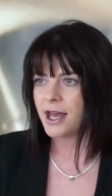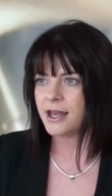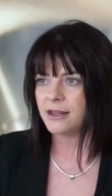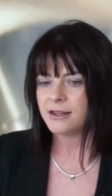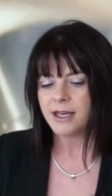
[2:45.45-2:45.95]

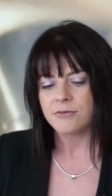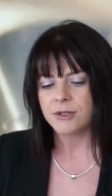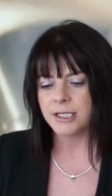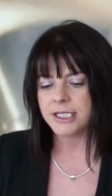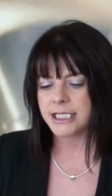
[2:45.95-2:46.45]
and that
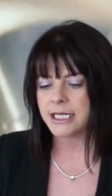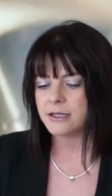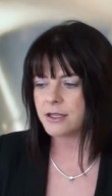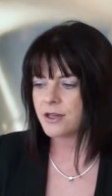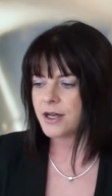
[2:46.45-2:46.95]
really
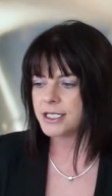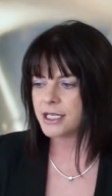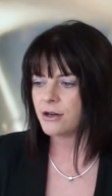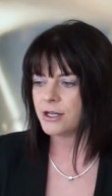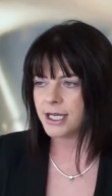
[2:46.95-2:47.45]
seeded the
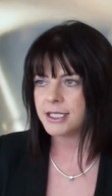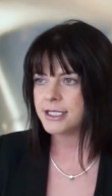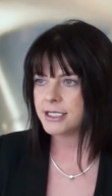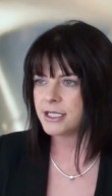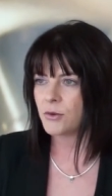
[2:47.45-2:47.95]
idea. And, and
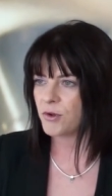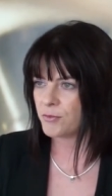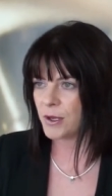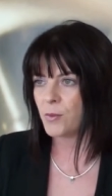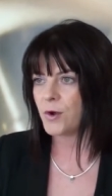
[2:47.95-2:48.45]
since then,
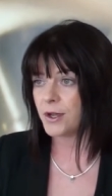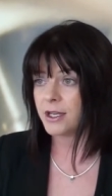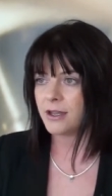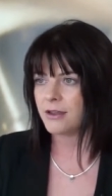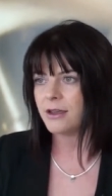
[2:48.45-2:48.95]
we've been
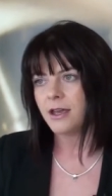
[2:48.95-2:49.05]
working